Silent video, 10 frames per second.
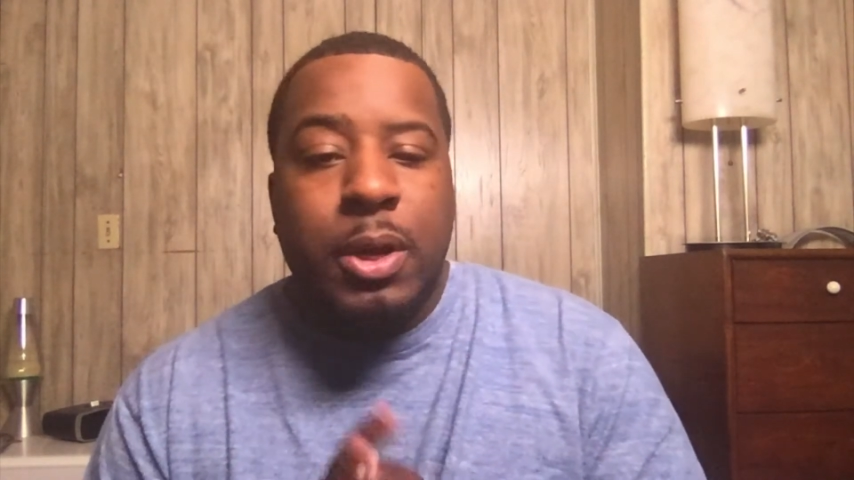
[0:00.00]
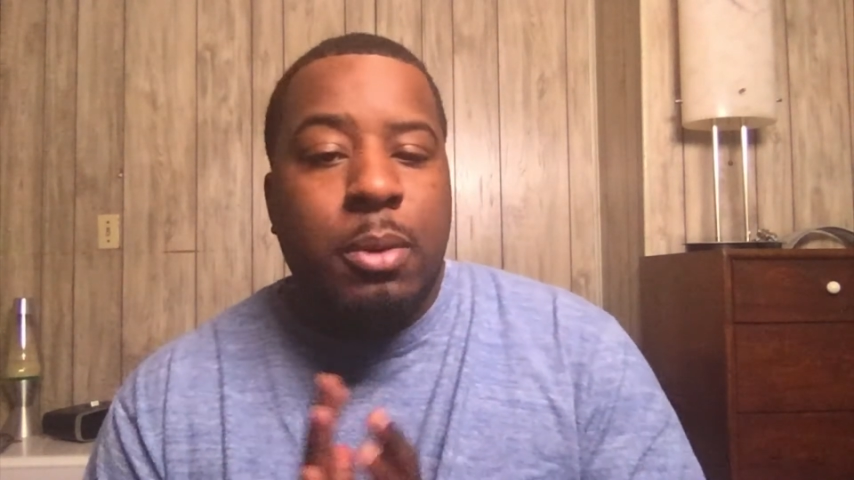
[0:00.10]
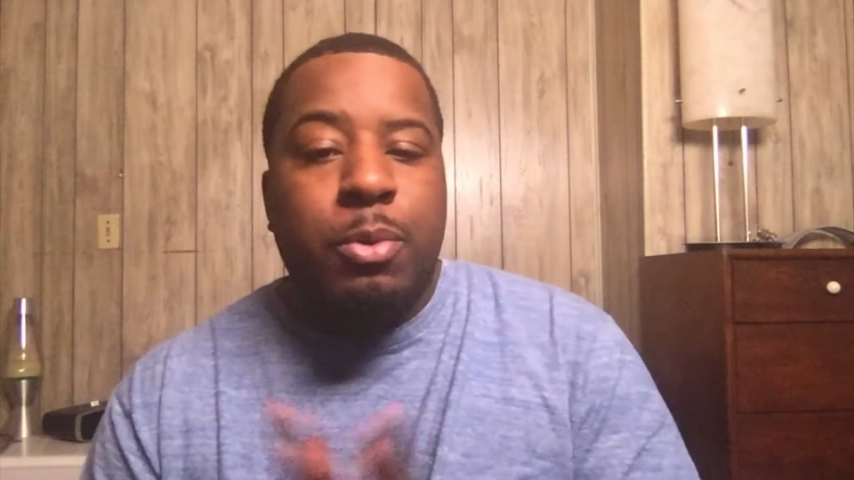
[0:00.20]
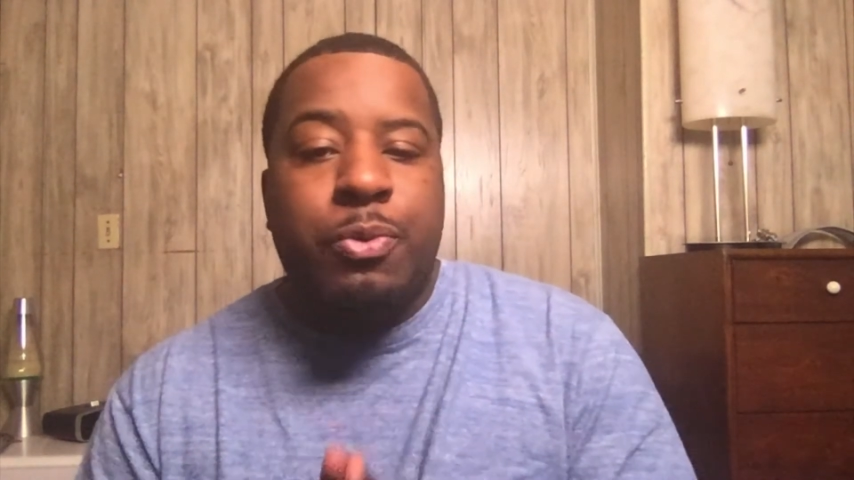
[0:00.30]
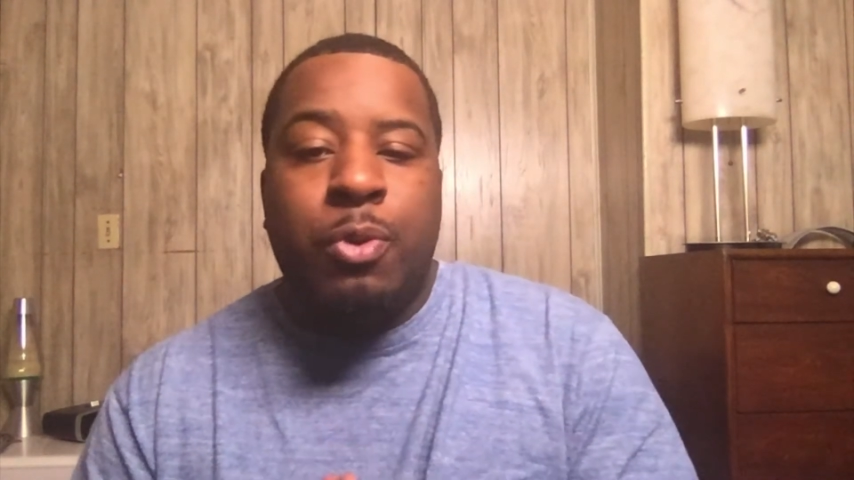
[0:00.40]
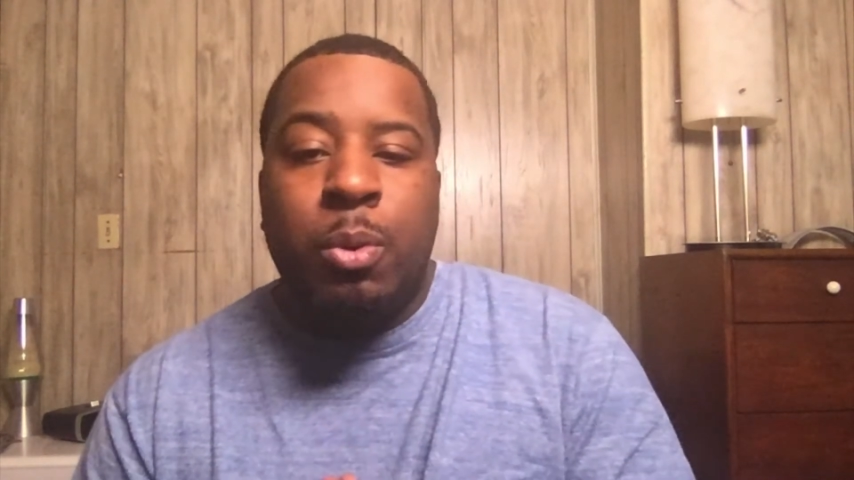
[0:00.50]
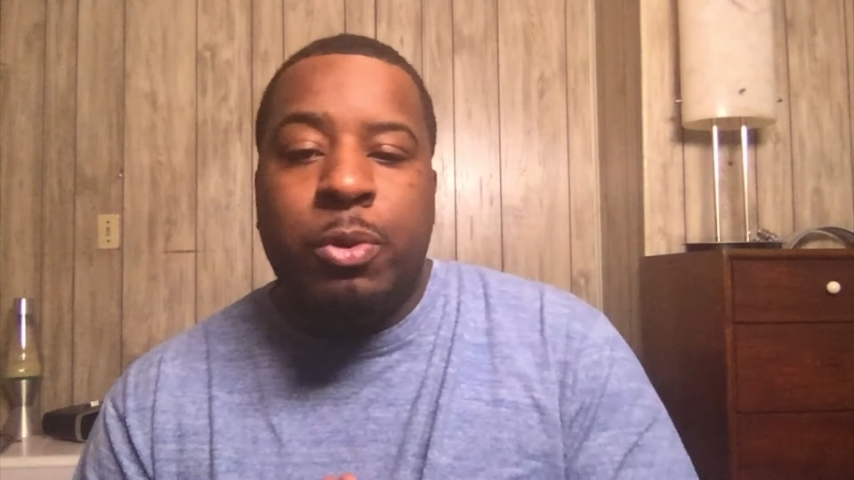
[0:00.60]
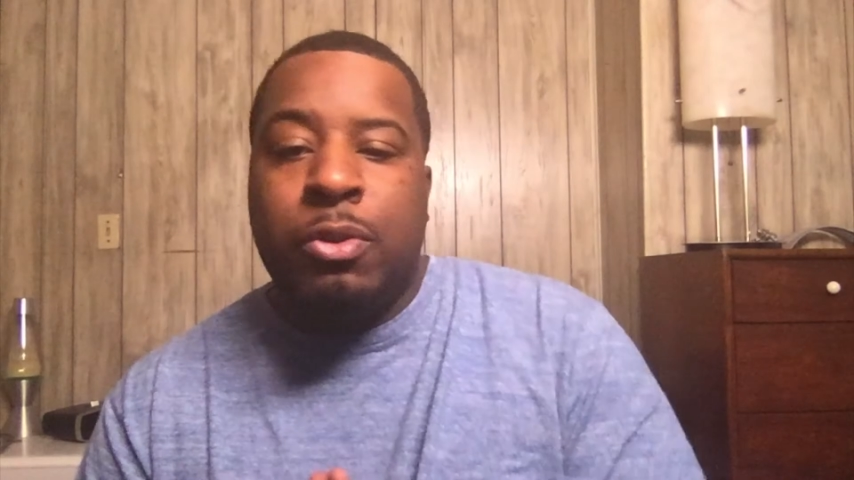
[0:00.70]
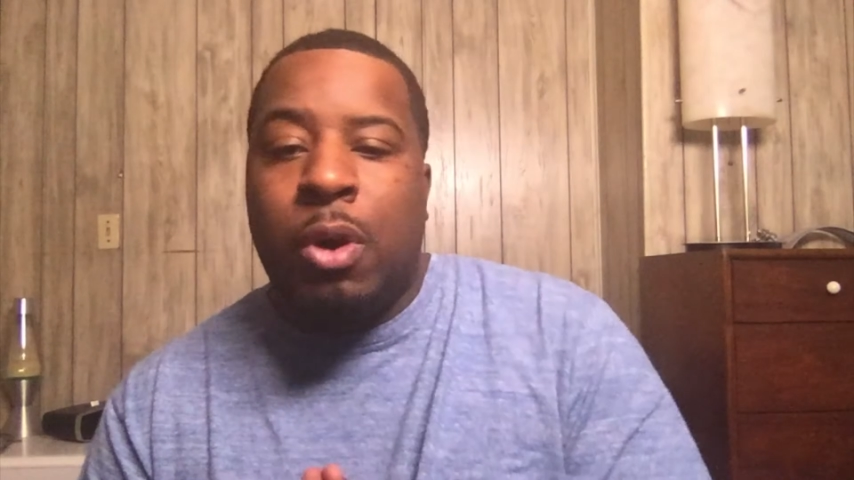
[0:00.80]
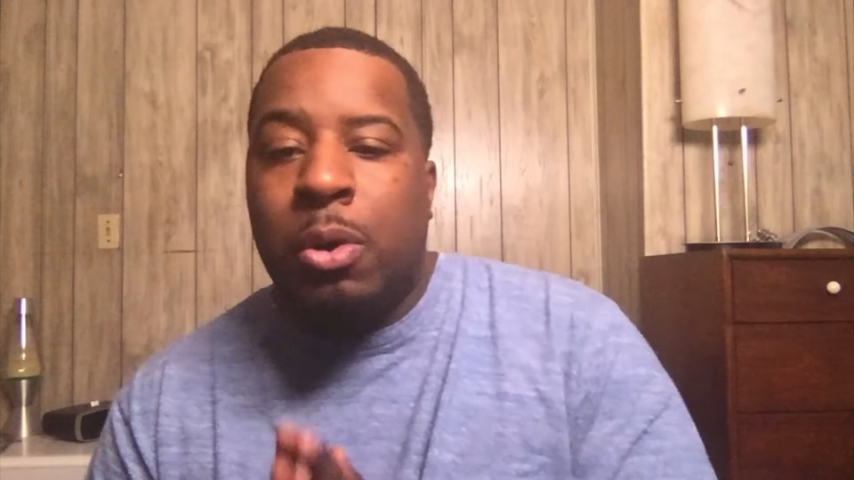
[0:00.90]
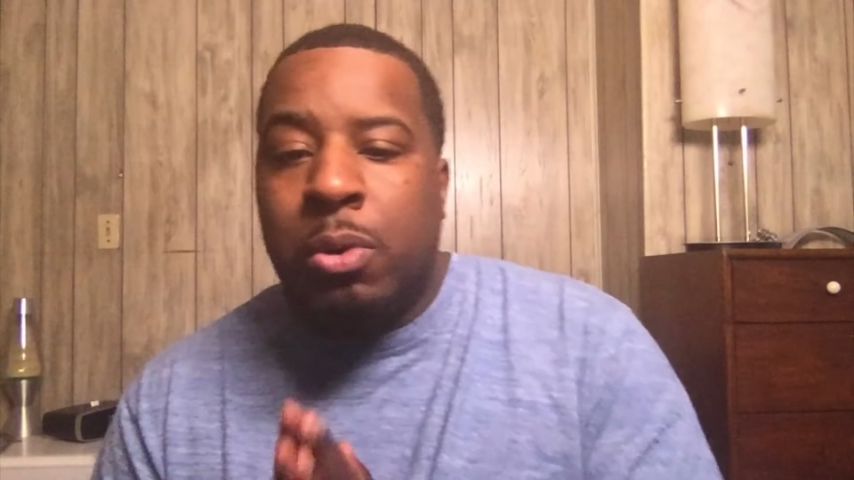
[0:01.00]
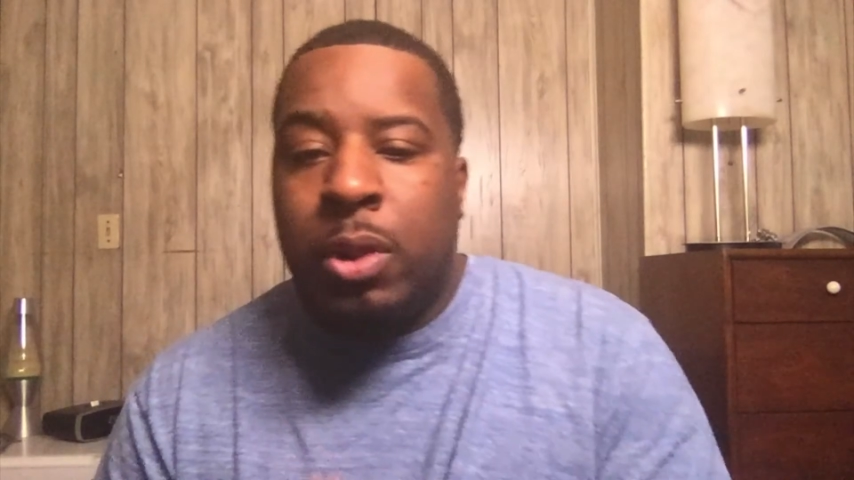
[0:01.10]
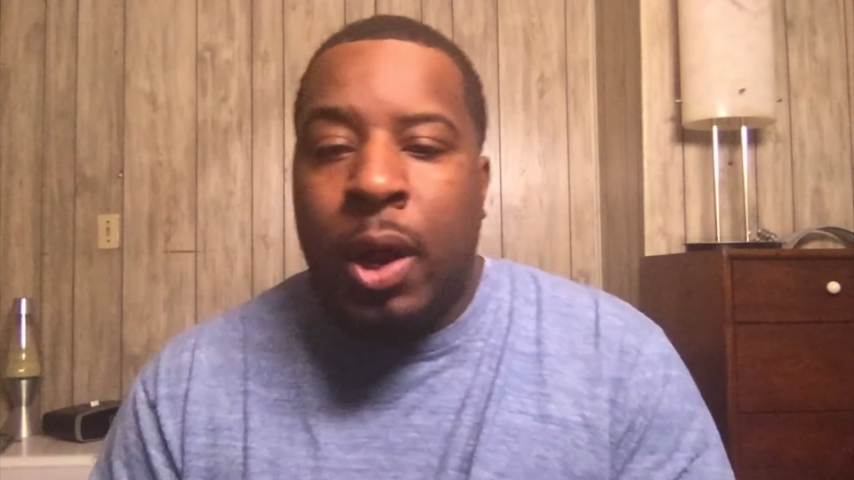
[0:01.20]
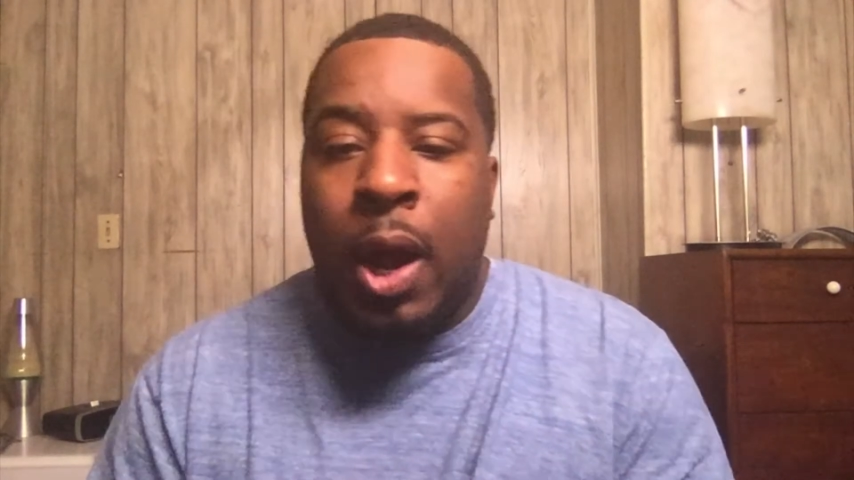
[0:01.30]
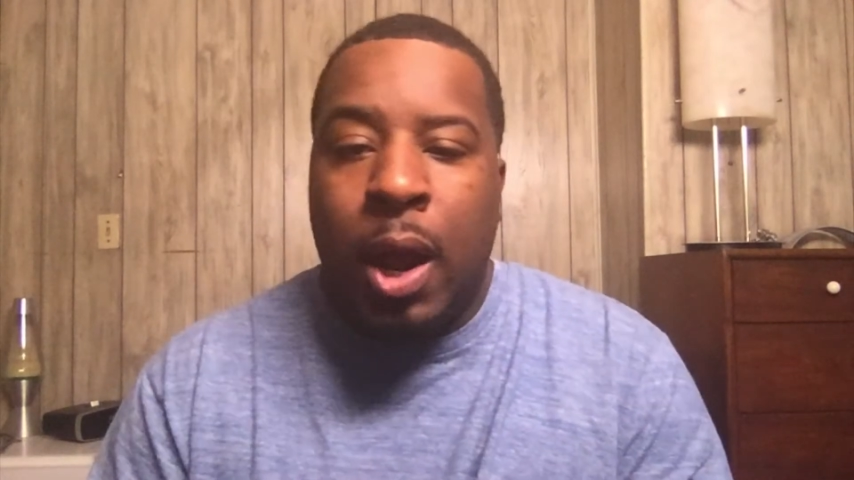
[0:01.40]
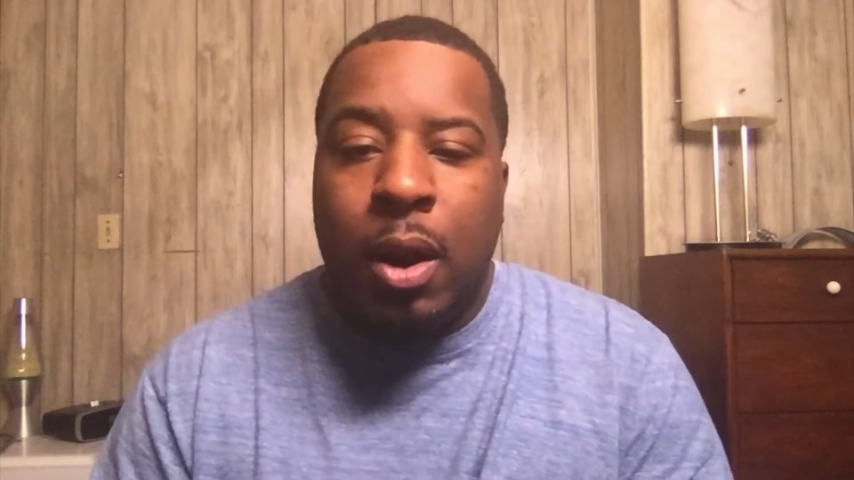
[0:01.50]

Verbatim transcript: before we start all of that,